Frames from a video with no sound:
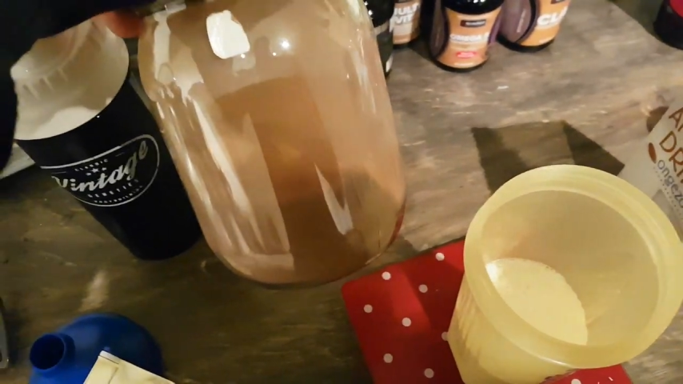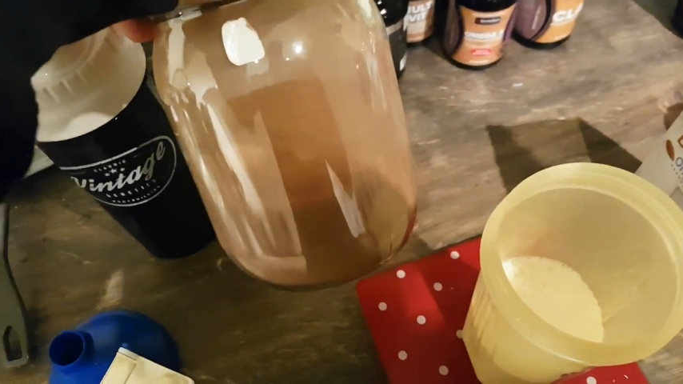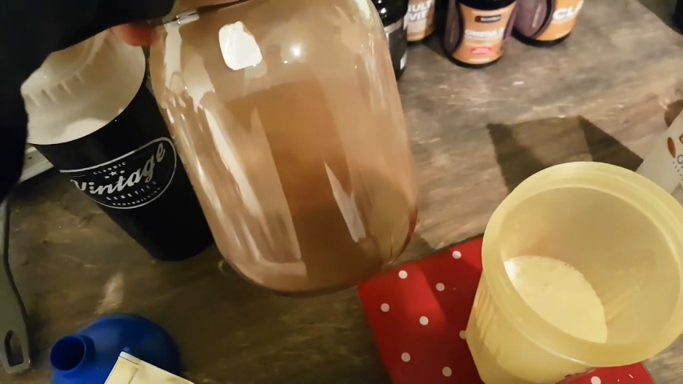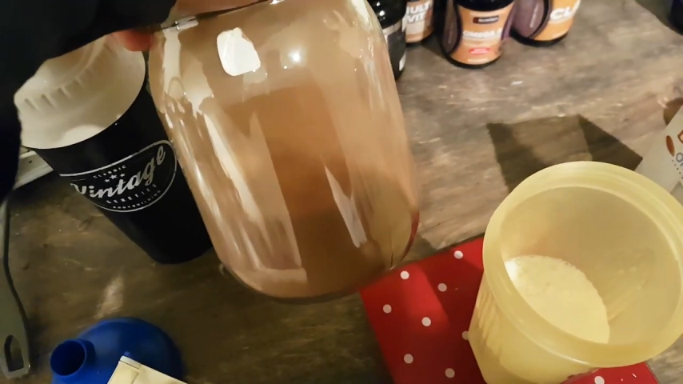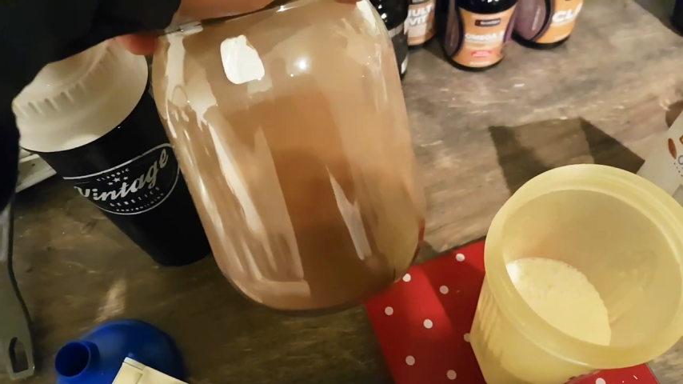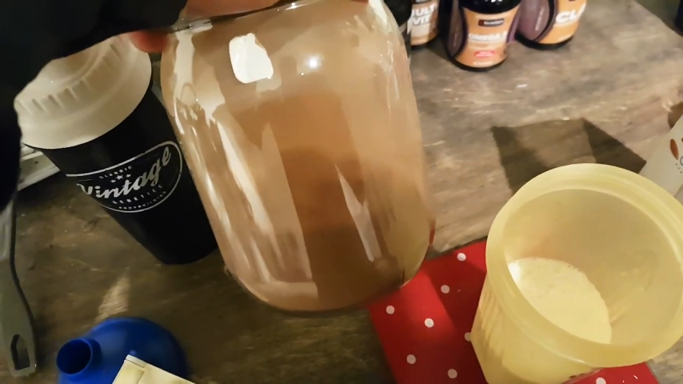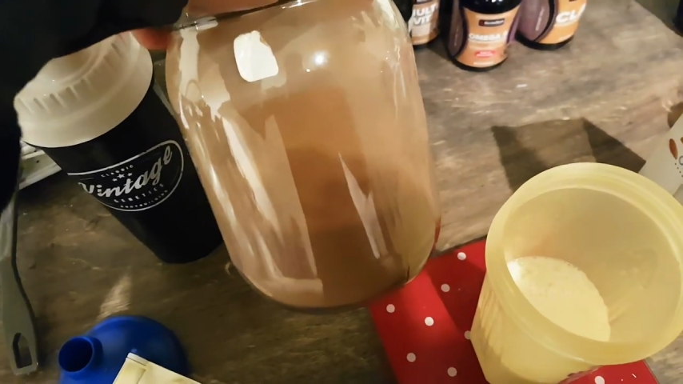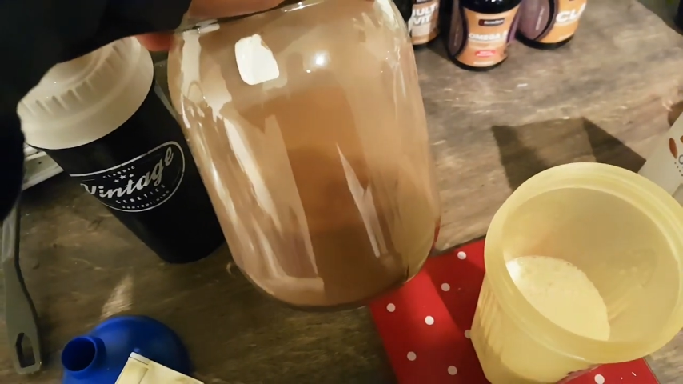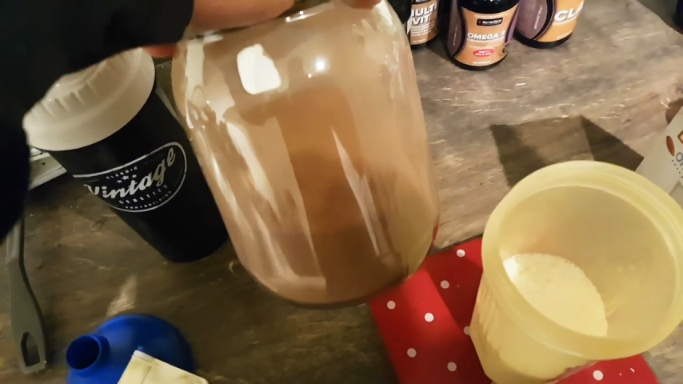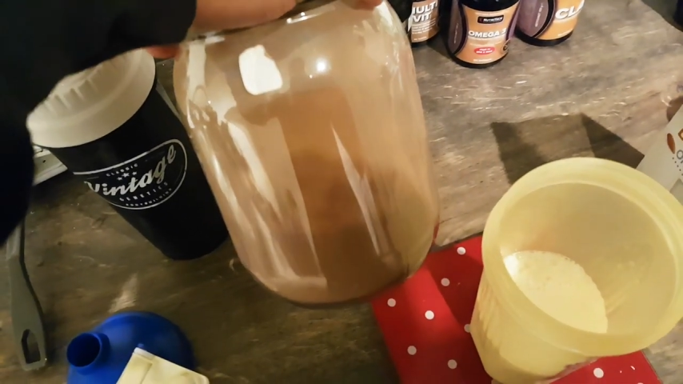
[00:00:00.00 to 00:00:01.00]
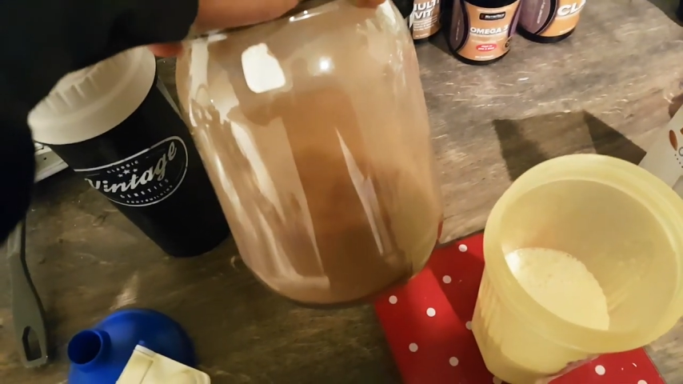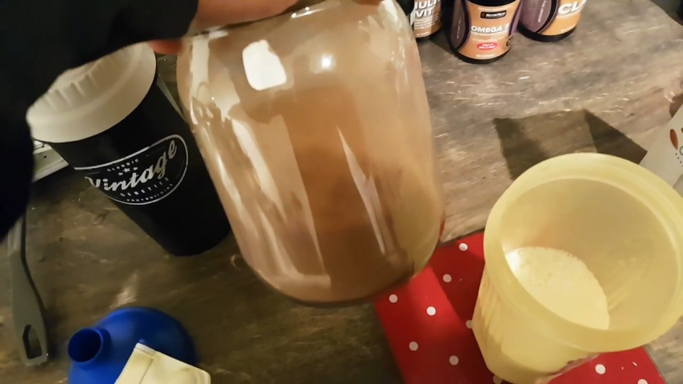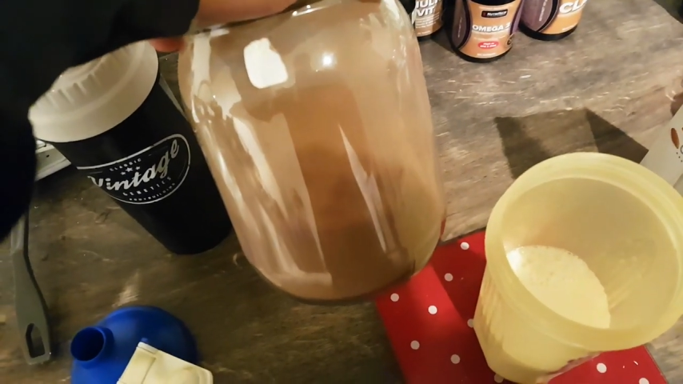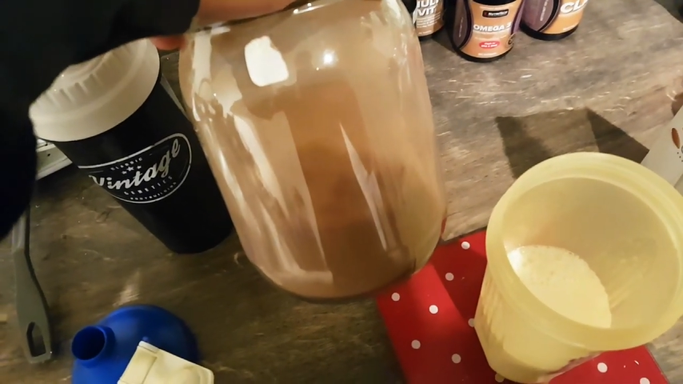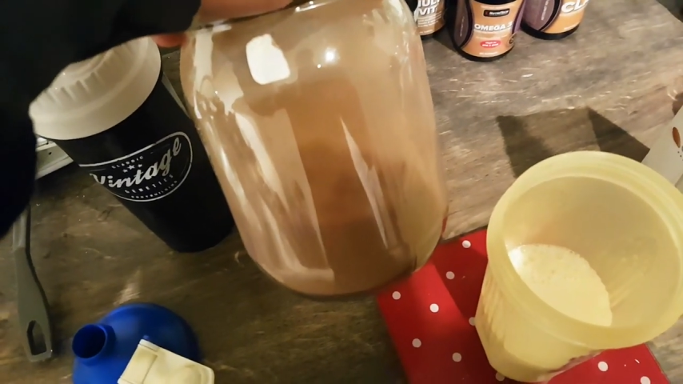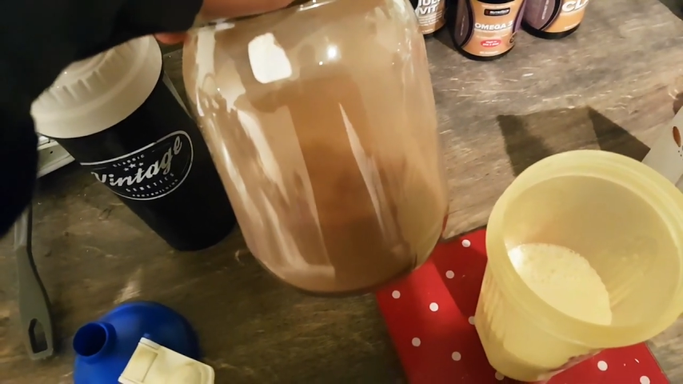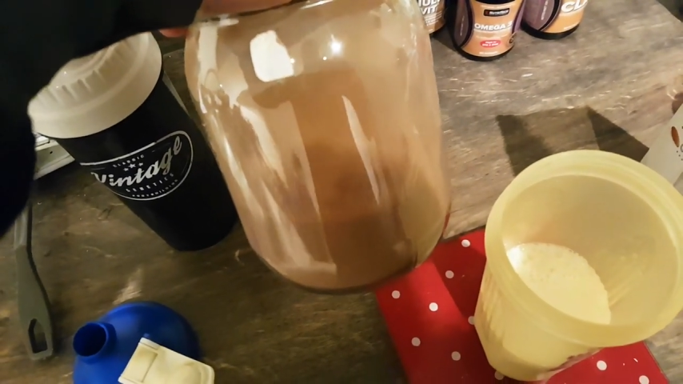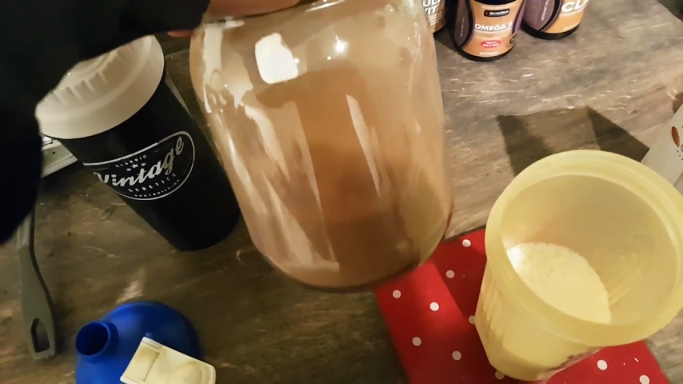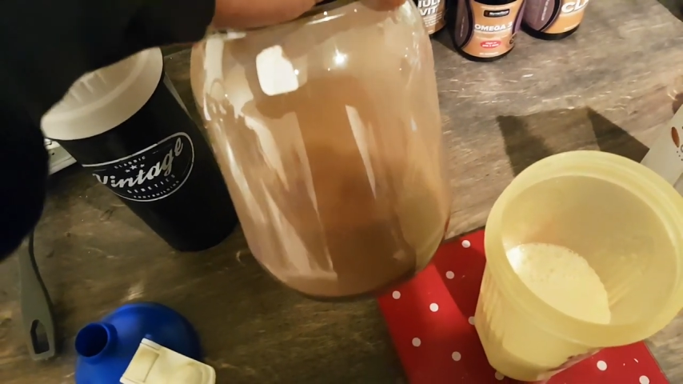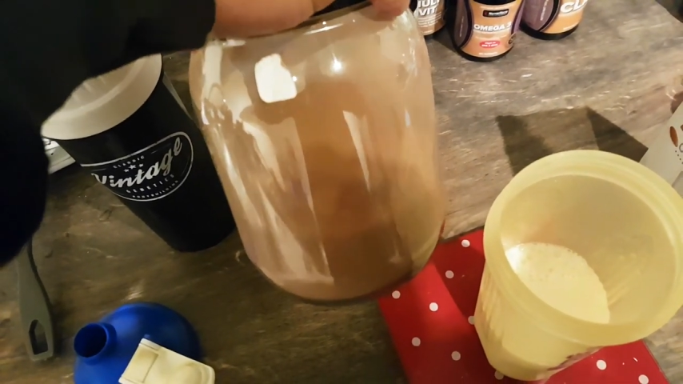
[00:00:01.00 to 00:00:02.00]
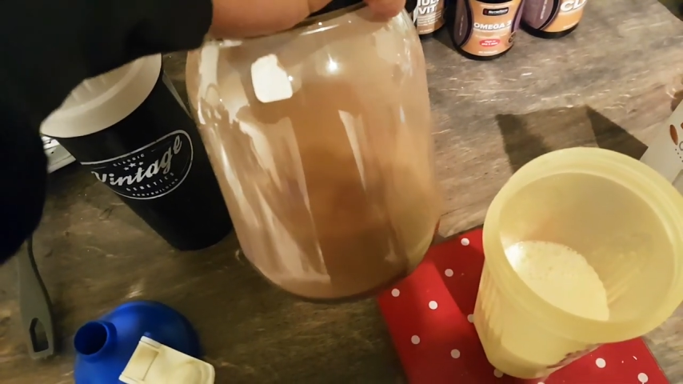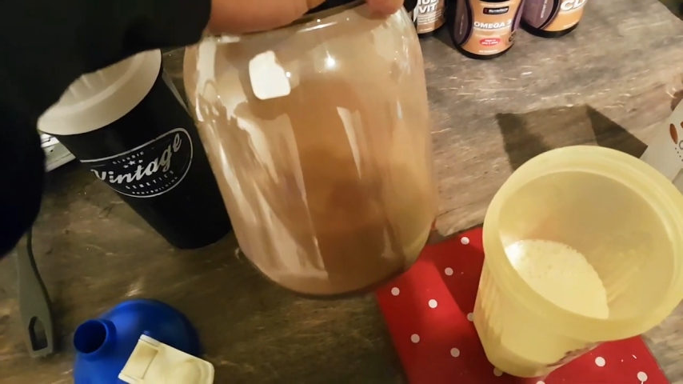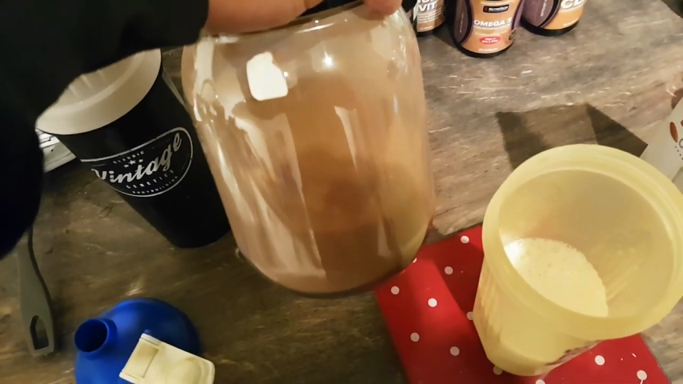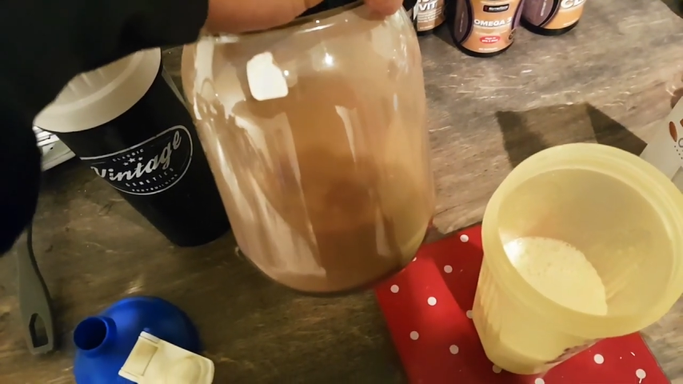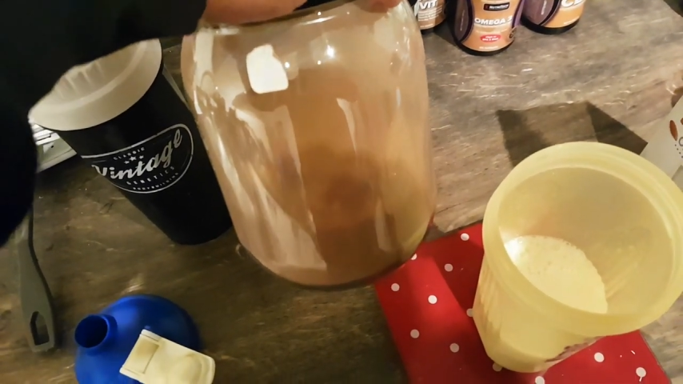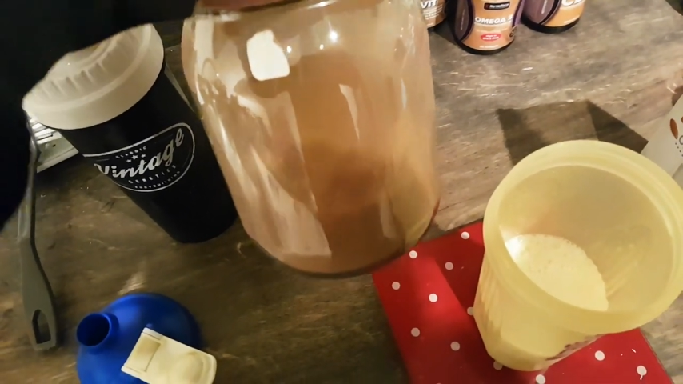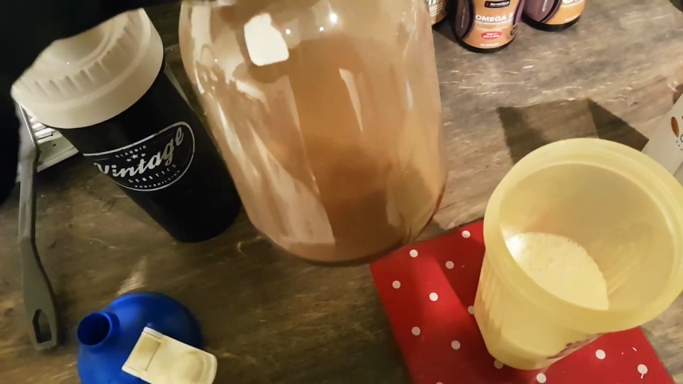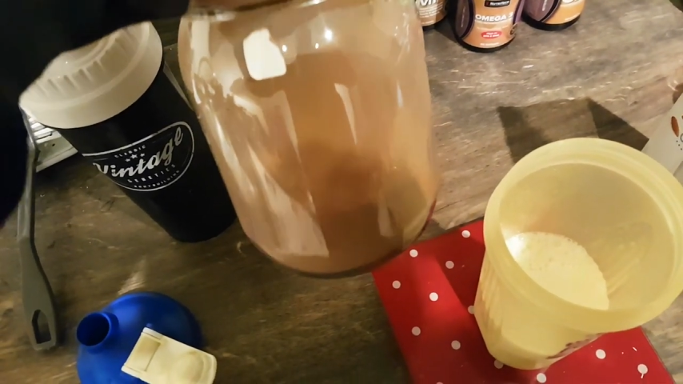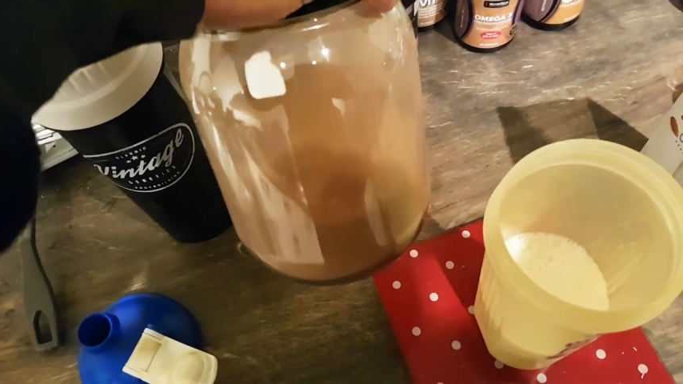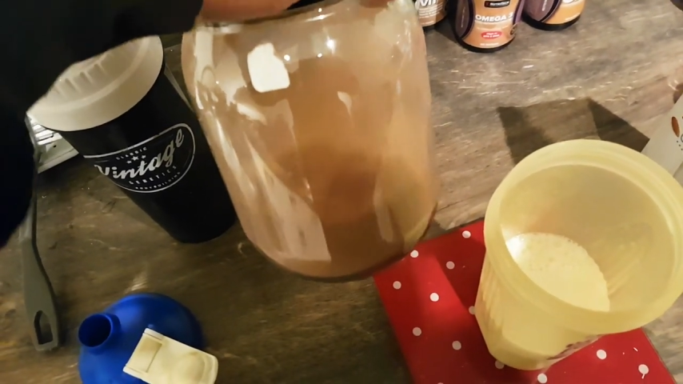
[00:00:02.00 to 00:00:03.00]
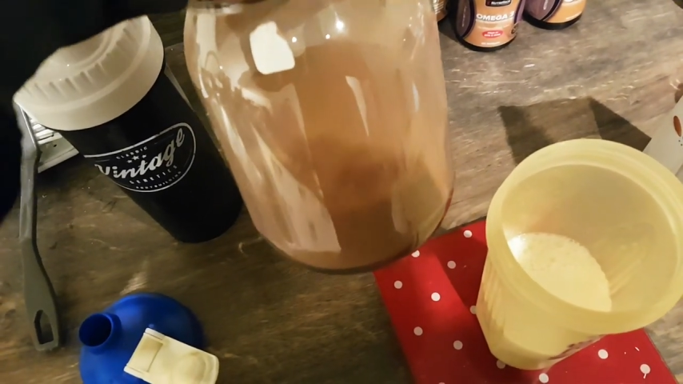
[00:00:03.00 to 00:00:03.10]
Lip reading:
(no speaker visible)